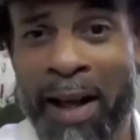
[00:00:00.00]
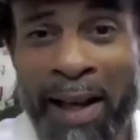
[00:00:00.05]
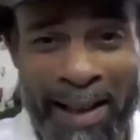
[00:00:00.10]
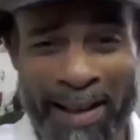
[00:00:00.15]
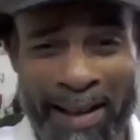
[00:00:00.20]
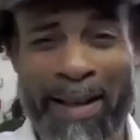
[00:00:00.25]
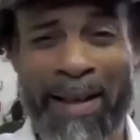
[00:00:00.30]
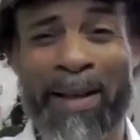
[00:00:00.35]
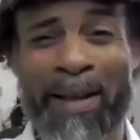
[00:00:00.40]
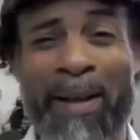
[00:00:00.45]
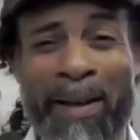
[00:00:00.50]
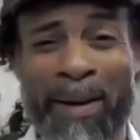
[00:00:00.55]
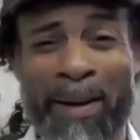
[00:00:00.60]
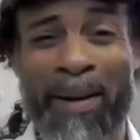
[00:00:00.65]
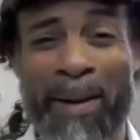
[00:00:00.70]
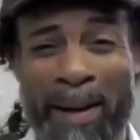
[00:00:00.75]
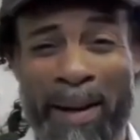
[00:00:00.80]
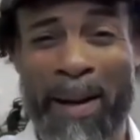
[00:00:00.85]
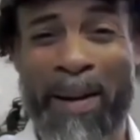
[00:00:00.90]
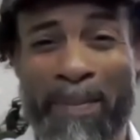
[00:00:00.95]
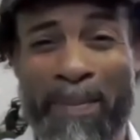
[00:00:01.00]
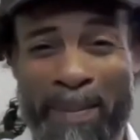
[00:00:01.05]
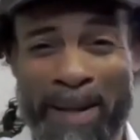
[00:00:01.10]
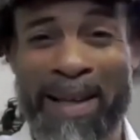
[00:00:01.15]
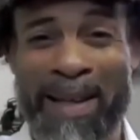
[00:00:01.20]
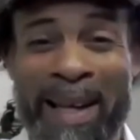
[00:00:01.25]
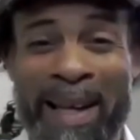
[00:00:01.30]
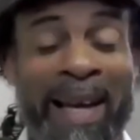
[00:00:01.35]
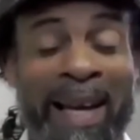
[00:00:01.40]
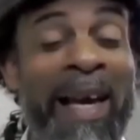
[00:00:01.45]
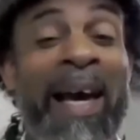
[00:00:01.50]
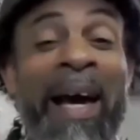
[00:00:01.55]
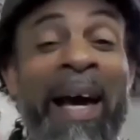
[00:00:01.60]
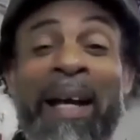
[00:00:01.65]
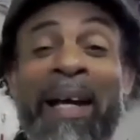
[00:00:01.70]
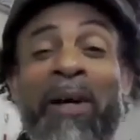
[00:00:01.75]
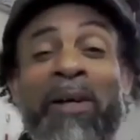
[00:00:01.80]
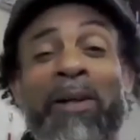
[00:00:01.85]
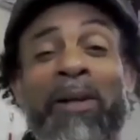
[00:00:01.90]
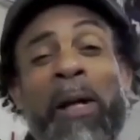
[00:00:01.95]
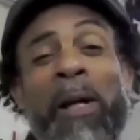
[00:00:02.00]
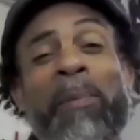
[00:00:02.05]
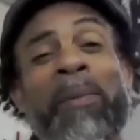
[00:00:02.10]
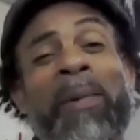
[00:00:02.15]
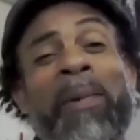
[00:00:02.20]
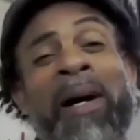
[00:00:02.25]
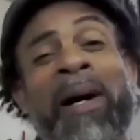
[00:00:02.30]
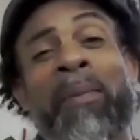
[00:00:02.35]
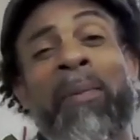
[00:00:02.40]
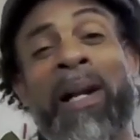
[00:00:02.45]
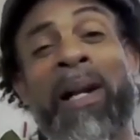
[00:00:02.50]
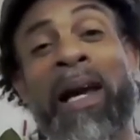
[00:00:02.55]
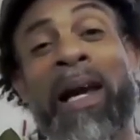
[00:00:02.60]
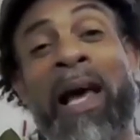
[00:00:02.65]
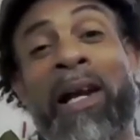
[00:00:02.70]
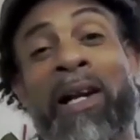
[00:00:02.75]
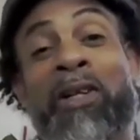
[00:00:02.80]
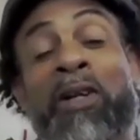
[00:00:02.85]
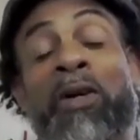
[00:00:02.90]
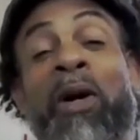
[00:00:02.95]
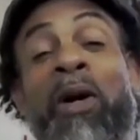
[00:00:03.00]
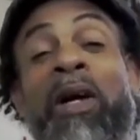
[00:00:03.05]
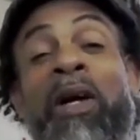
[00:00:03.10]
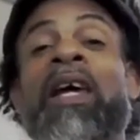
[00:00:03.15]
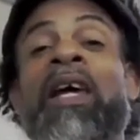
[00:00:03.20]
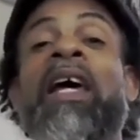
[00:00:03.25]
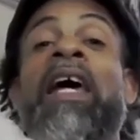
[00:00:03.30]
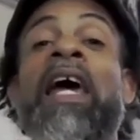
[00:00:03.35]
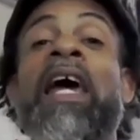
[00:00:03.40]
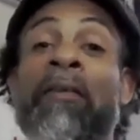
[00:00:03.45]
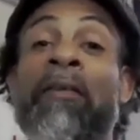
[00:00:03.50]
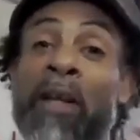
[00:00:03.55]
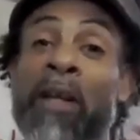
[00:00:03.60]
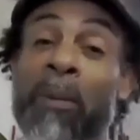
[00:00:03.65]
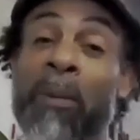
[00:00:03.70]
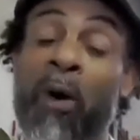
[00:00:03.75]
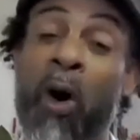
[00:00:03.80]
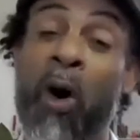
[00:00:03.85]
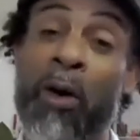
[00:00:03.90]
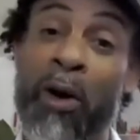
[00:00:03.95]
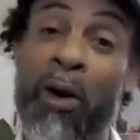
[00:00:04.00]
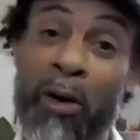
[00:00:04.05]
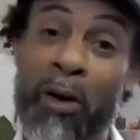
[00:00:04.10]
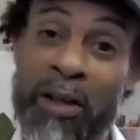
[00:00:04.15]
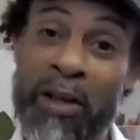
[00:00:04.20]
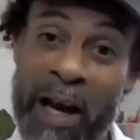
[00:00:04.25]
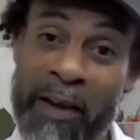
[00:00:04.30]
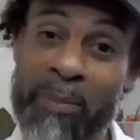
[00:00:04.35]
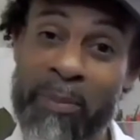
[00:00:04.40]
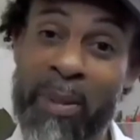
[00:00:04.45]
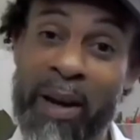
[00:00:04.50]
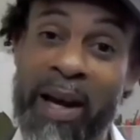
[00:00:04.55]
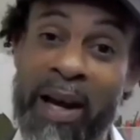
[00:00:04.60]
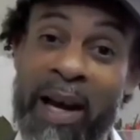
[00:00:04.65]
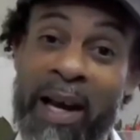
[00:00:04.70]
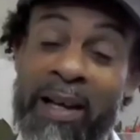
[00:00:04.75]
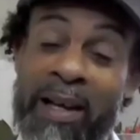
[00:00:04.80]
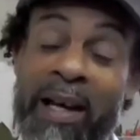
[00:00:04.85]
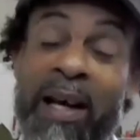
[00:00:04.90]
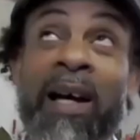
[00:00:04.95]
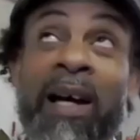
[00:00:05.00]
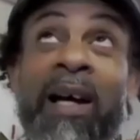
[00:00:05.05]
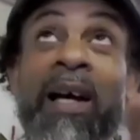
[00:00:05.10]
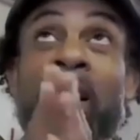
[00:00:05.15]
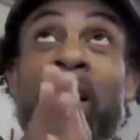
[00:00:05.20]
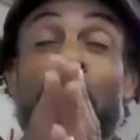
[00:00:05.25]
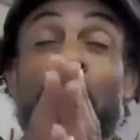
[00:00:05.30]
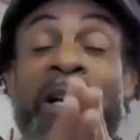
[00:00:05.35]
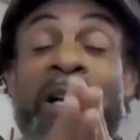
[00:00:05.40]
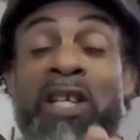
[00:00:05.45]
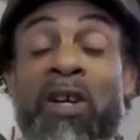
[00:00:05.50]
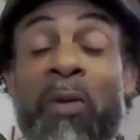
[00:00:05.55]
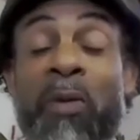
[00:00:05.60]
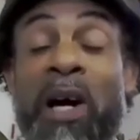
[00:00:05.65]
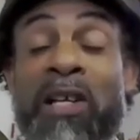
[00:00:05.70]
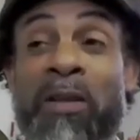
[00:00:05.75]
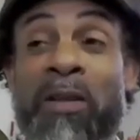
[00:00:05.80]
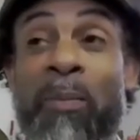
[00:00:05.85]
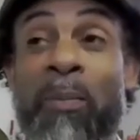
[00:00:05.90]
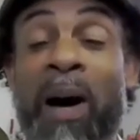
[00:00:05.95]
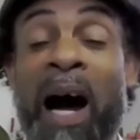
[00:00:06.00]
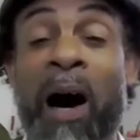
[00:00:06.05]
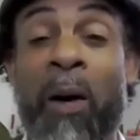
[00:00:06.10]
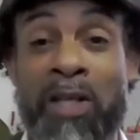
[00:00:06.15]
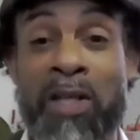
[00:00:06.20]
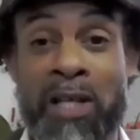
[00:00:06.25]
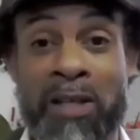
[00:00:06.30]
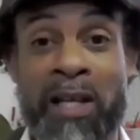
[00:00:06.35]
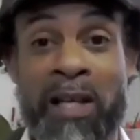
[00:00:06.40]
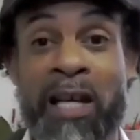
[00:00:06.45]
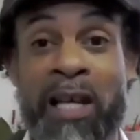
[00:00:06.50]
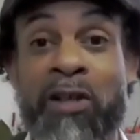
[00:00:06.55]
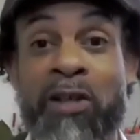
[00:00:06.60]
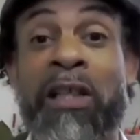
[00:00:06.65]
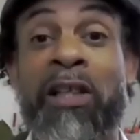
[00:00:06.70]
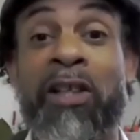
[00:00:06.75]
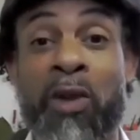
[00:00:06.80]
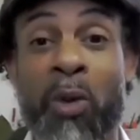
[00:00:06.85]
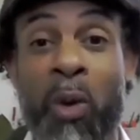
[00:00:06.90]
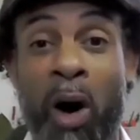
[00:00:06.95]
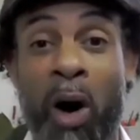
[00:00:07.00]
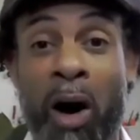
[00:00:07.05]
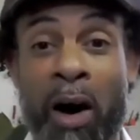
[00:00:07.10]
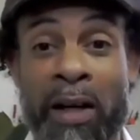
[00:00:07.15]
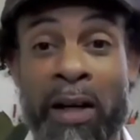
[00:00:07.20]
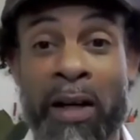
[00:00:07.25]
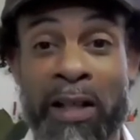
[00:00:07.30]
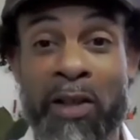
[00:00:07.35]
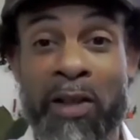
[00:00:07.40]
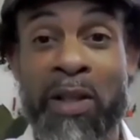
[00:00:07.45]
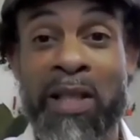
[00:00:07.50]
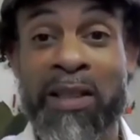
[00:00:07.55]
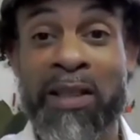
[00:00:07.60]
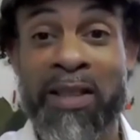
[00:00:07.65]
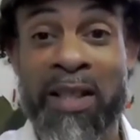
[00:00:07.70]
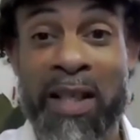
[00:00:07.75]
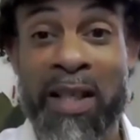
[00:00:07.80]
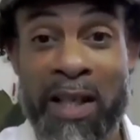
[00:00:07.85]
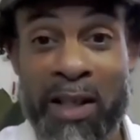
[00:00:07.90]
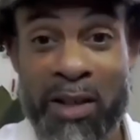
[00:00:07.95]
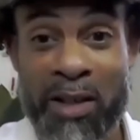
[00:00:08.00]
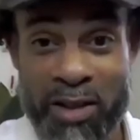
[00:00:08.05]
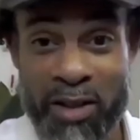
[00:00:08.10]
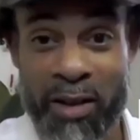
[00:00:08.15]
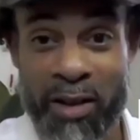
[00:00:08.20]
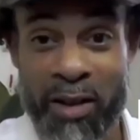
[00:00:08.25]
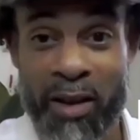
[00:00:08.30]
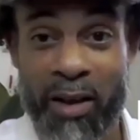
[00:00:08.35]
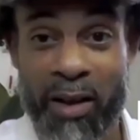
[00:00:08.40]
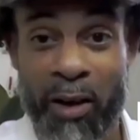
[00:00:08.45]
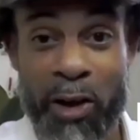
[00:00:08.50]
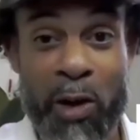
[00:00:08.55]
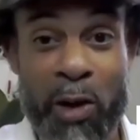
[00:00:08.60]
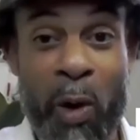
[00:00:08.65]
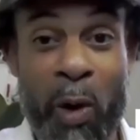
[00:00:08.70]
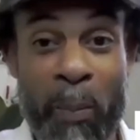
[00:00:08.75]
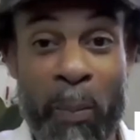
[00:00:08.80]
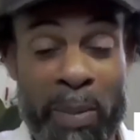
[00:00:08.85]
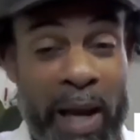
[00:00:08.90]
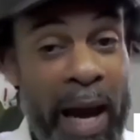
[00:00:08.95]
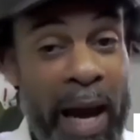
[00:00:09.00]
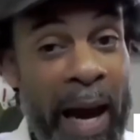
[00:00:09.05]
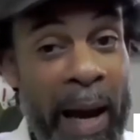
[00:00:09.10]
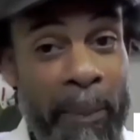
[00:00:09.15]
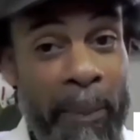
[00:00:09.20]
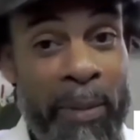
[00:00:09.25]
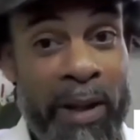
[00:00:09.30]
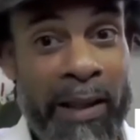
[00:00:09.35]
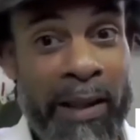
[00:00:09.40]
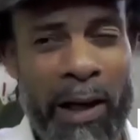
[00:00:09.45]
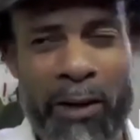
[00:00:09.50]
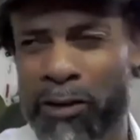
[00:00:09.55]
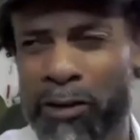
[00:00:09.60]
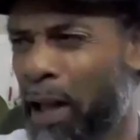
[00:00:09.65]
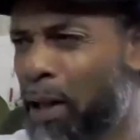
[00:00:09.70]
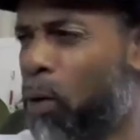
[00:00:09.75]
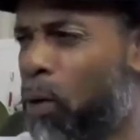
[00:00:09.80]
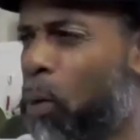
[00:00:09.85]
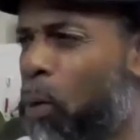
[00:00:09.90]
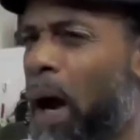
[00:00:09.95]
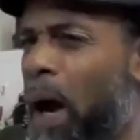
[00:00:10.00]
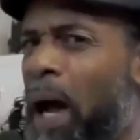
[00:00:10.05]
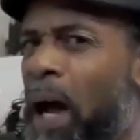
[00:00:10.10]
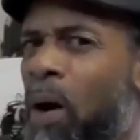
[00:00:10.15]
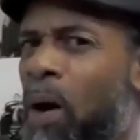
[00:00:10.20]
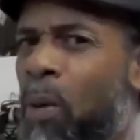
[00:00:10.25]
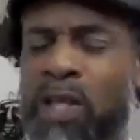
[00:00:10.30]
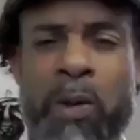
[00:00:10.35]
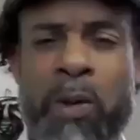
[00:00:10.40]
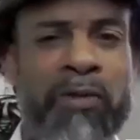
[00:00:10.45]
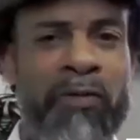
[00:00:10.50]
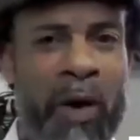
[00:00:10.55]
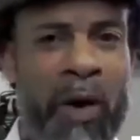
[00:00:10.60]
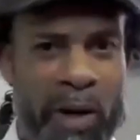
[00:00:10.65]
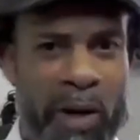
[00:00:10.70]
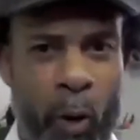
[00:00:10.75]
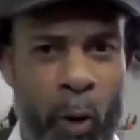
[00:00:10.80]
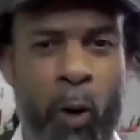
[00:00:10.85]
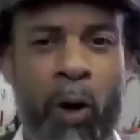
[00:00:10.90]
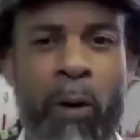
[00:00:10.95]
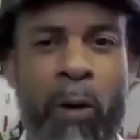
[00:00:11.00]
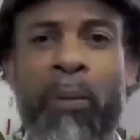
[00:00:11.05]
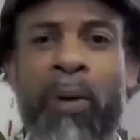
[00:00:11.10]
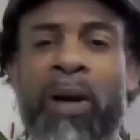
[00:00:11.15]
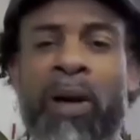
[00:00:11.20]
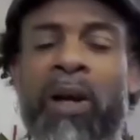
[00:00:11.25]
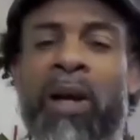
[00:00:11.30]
You know what I mean? And I was like, Mom, but I got to do it. And then on her deathbed, may she rest in power, she said, you need to do art and you need to teach or you won't be happy. And I was like, wow. She was very corporate.